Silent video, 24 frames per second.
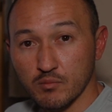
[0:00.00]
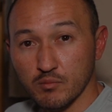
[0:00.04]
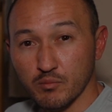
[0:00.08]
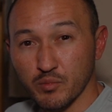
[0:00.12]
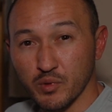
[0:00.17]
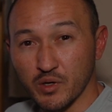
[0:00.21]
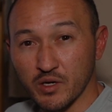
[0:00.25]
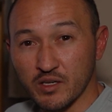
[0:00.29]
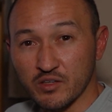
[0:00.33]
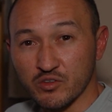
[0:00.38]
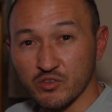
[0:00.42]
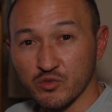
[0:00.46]

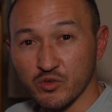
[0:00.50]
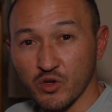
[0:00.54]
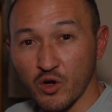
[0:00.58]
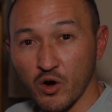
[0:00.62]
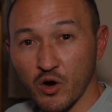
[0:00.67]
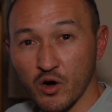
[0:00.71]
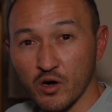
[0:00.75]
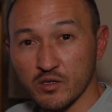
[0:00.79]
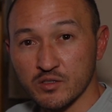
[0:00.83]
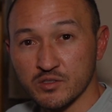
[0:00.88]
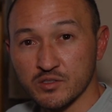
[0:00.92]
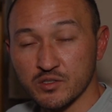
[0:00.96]
But it's
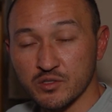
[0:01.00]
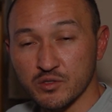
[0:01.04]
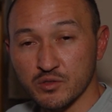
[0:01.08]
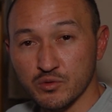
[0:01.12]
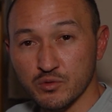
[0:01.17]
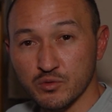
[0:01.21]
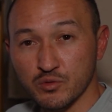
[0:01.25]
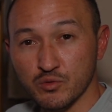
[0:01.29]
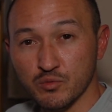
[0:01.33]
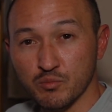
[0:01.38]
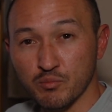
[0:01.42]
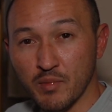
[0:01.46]
hard
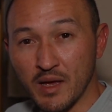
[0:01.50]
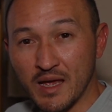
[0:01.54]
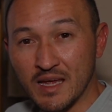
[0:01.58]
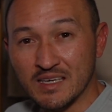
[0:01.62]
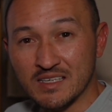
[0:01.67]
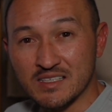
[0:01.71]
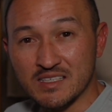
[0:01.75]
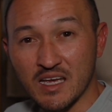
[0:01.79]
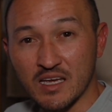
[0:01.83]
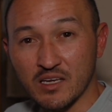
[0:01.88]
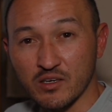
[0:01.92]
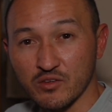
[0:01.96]
to
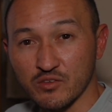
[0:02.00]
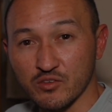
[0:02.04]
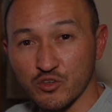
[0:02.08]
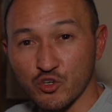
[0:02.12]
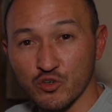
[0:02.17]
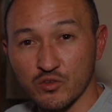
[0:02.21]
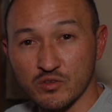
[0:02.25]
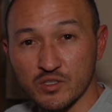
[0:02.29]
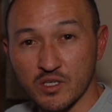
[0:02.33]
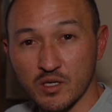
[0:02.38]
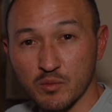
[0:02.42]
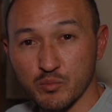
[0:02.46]
maintain a
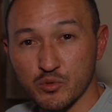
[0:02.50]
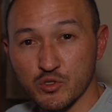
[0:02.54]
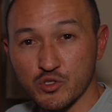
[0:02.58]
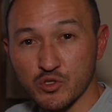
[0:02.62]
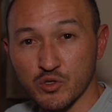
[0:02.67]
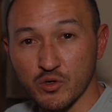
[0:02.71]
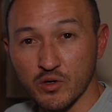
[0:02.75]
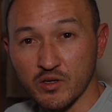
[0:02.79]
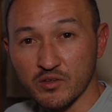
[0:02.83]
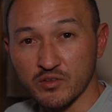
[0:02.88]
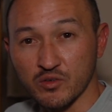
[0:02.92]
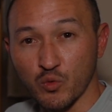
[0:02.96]
certain
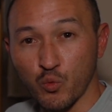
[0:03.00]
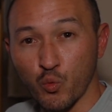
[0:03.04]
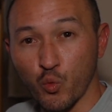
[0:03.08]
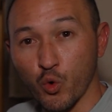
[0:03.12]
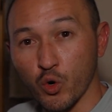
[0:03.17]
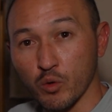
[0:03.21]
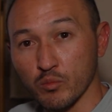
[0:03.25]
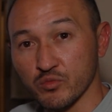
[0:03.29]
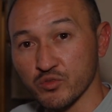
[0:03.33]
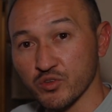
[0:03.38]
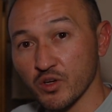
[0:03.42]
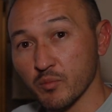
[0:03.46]
temperature as it
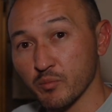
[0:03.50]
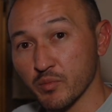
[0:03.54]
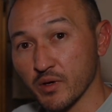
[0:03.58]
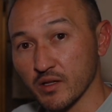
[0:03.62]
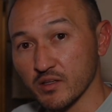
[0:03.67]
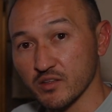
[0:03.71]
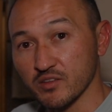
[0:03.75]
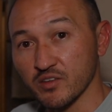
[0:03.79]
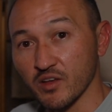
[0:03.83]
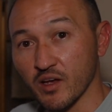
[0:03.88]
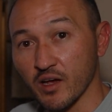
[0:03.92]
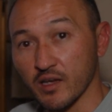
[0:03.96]
warms up
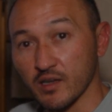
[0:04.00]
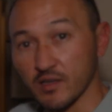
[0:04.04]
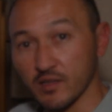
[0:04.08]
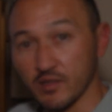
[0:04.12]
outside.